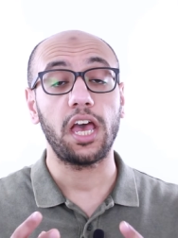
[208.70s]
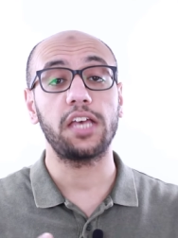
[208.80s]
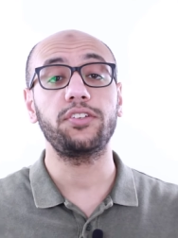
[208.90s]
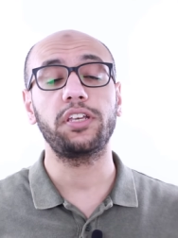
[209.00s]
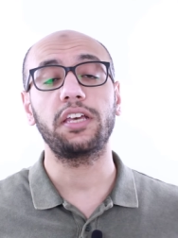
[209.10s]

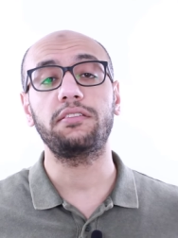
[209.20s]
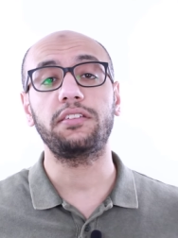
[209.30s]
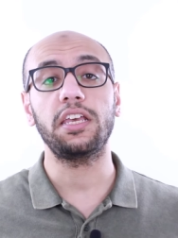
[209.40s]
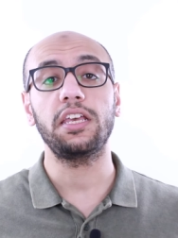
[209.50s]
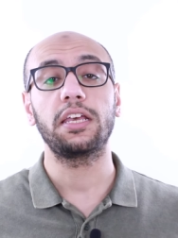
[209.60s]
As you can
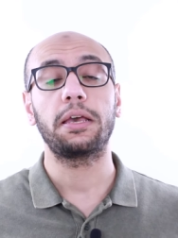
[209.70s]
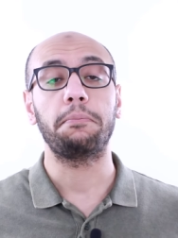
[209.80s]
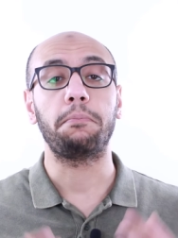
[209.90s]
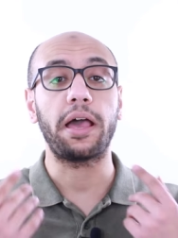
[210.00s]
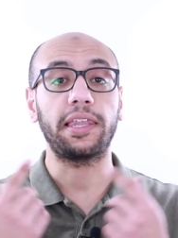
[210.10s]
see,
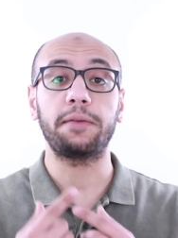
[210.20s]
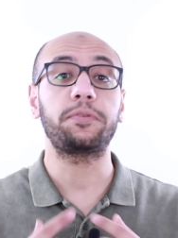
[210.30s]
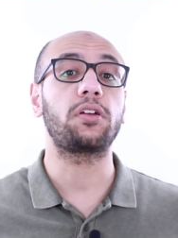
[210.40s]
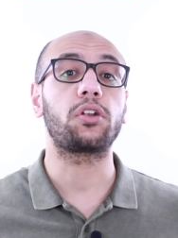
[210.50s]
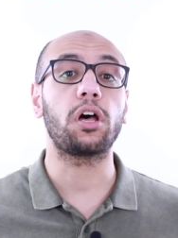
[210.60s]
my
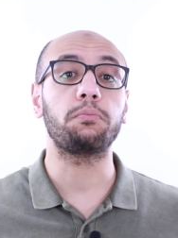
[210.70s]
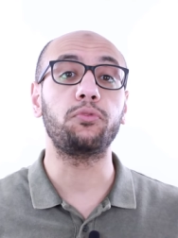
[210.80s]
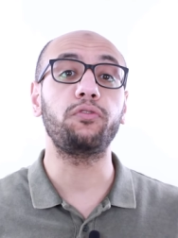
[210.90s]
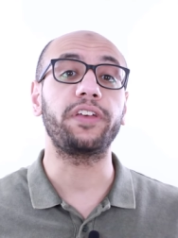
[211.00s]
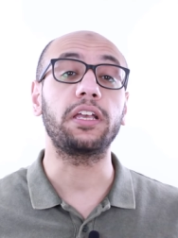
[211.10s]
lips are not
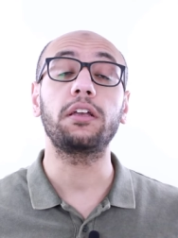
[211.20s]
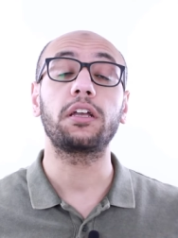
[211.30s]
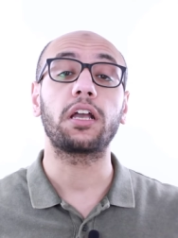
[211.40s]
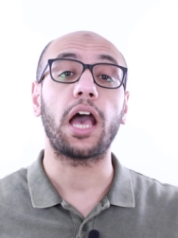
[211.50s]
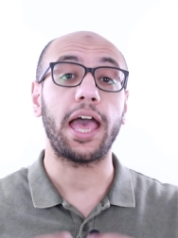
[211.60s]
moving
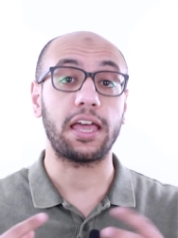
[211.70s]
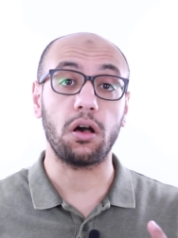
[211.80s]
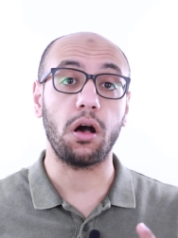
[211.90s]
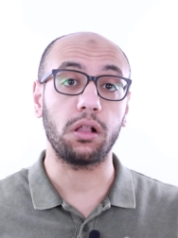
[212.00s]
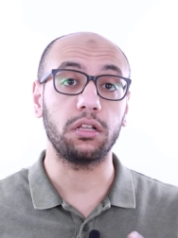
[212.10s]
at
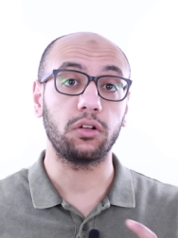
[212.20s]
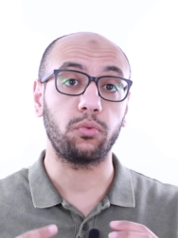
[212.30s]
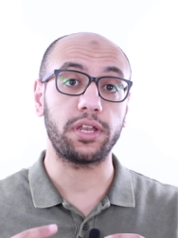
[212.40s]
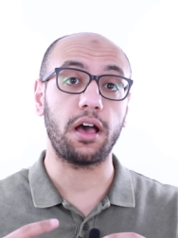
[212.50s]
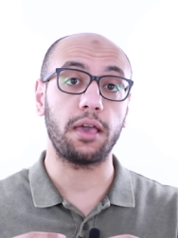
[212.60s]
all
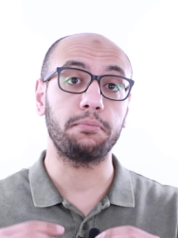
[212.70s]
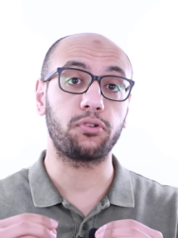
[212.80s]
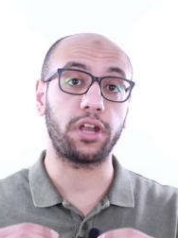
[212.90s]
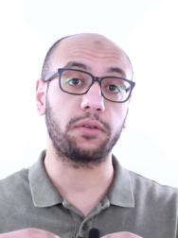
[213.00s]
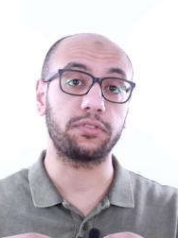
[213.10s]
when I'm
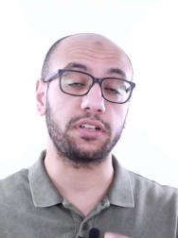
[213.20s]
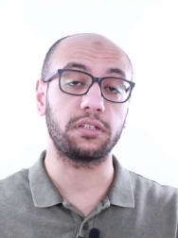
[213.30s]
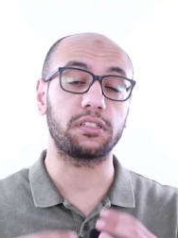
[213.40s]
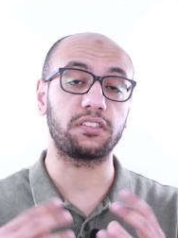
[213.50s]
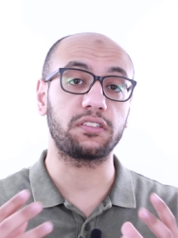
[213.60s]
pronouncing
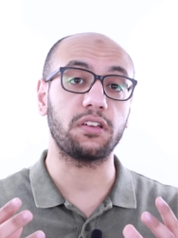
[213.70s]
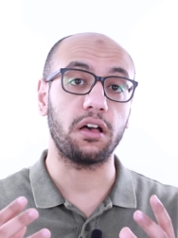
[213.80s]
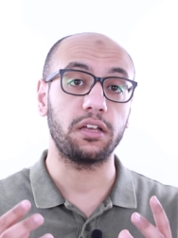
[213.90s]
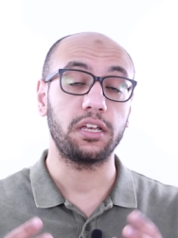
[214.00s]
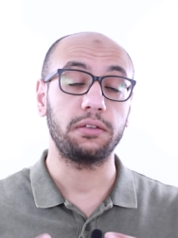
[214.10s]
the s
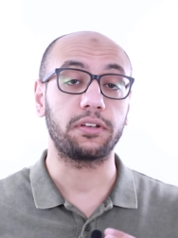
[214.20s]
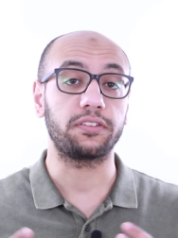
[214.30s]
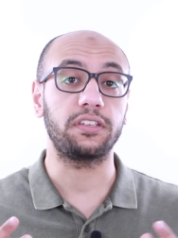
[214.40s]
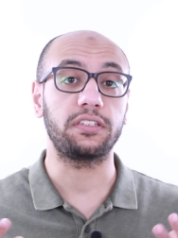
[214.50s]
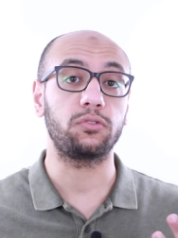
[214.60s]

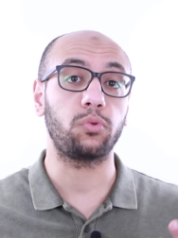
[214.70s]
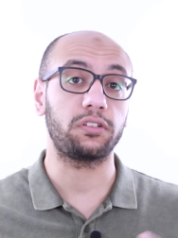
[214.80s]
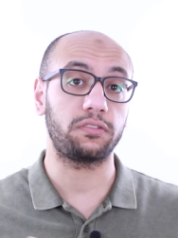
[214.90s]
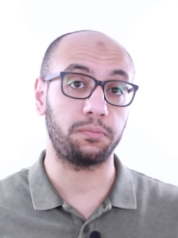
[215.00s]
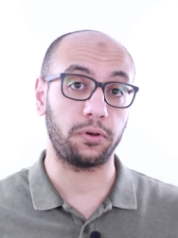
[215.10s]
because this is what
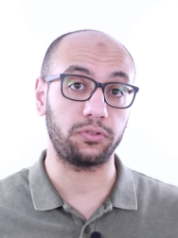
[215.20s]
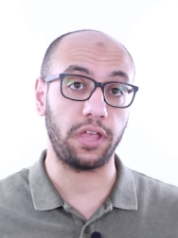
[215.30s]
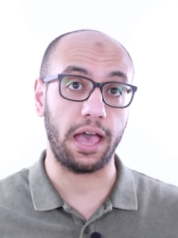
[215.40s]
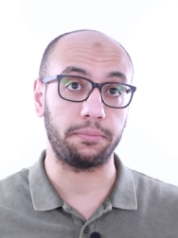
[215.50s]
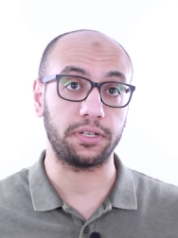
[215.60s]
is supposed to
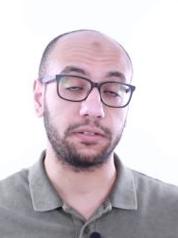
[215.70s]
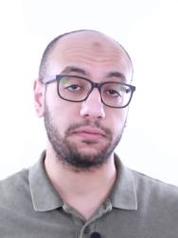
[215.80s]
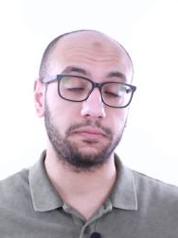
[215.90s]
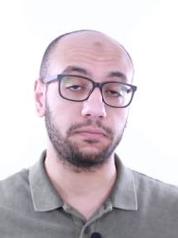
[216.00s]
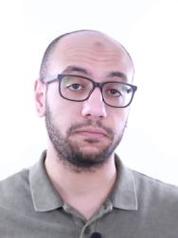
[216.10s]
happen.
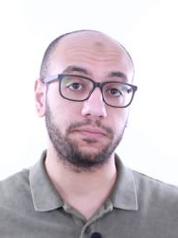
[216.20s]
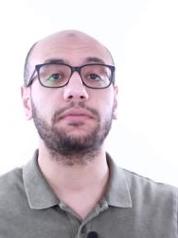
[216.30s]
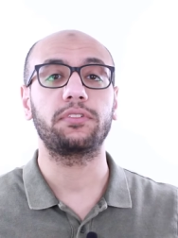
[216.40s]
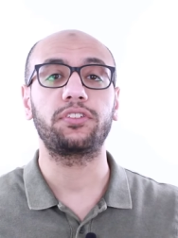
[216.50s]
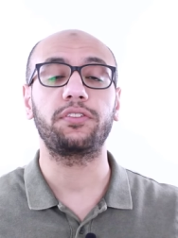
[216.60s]

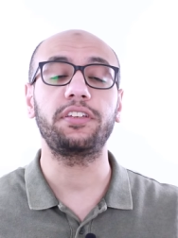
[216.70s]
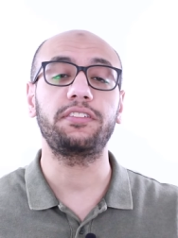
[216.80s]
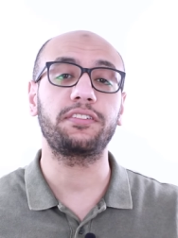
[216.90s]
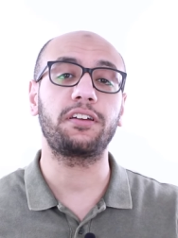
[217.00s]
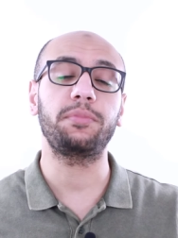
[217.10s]
So
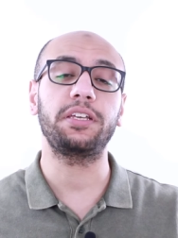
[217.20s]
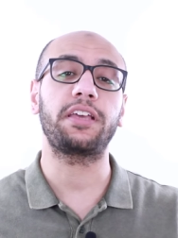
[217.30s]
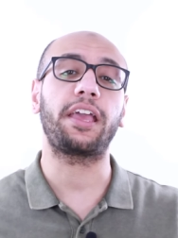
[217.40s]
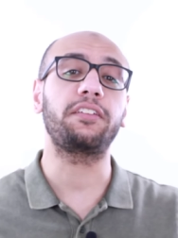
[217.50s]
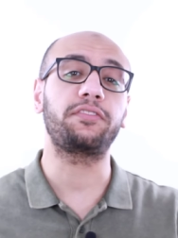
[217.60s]
this is going to be
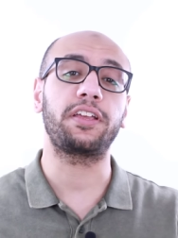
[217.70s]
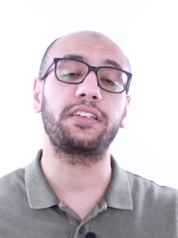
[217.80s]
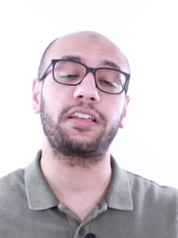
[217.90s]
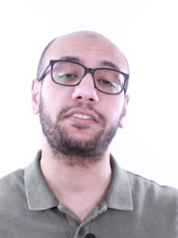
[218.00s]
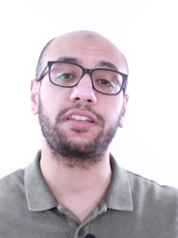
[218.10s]
the end of
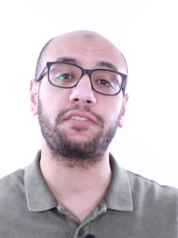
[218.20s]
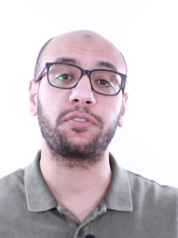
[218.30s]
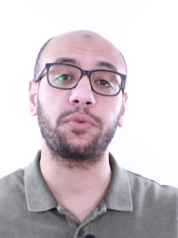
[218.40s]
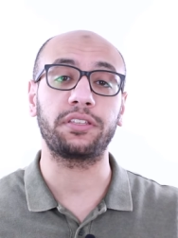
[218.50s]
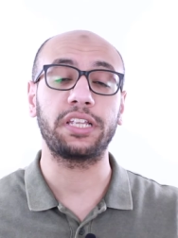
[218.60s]
today's lesson,
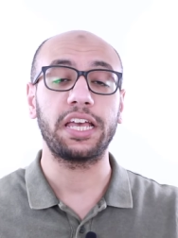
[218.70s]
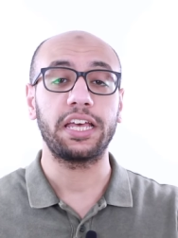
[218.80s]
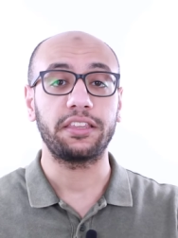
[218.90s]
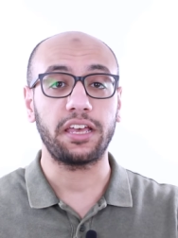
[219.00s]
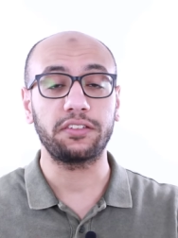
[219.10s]
everyone.
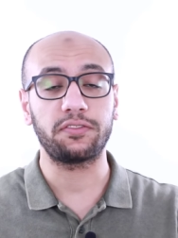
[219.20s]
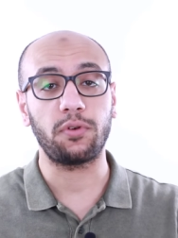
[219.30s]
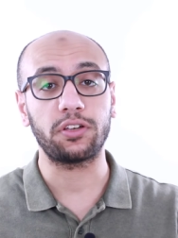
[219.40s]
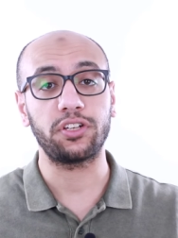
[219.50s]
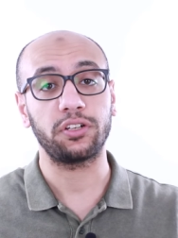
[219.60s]
Thanks for
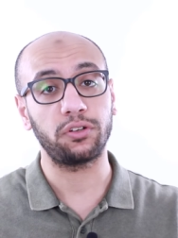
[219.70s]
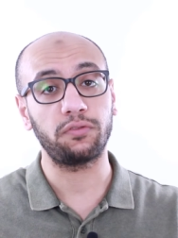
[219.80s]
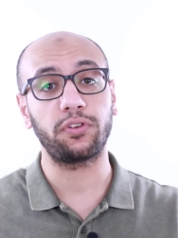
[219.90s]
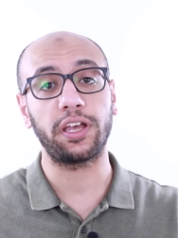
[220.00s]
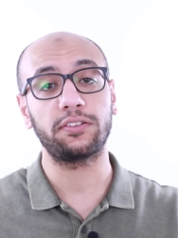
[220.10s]
watching.
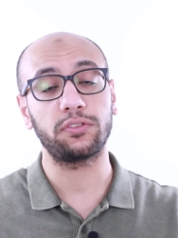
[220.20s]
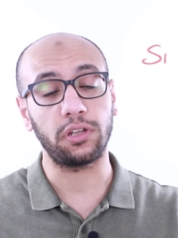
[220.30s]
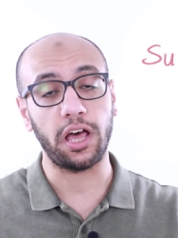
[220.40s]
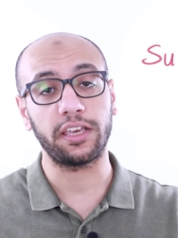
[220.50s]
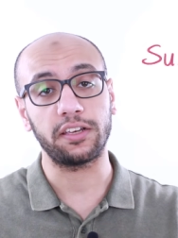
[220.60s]
Don't forget to
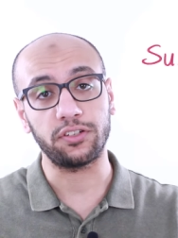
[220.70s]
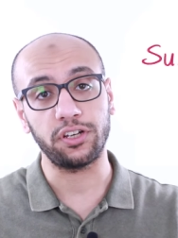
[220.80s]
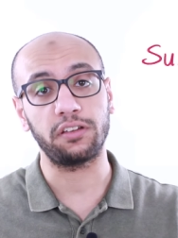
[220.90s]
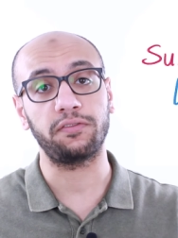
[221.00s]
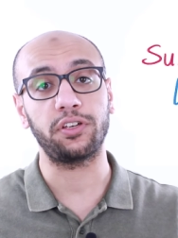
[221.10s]
like and
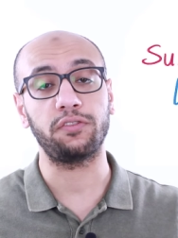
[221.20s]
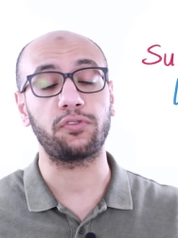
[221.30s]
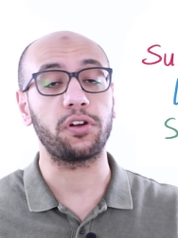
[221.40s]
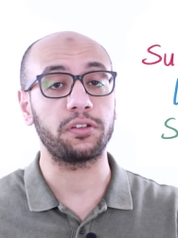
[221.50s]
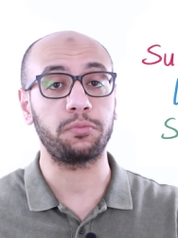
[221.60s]
share the video
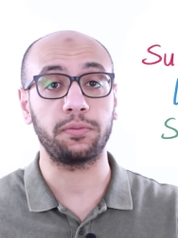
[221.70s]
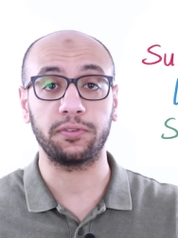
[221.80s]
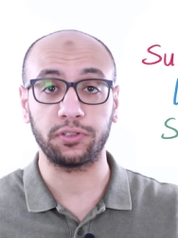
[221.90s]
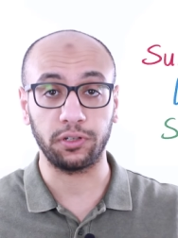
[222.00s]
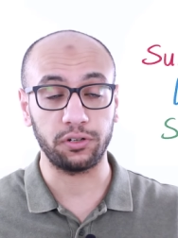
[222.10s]
for other
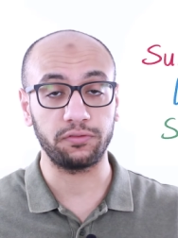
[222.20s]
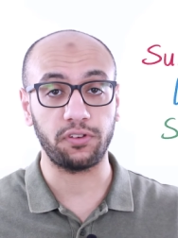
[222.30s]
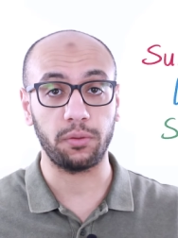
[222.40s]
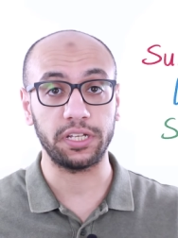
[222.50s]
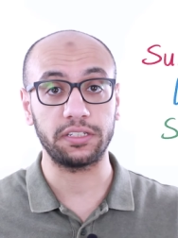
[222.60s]
people to learn
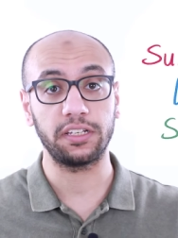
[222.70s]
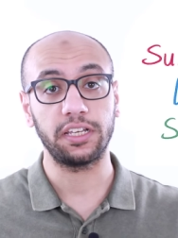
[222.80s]
from it.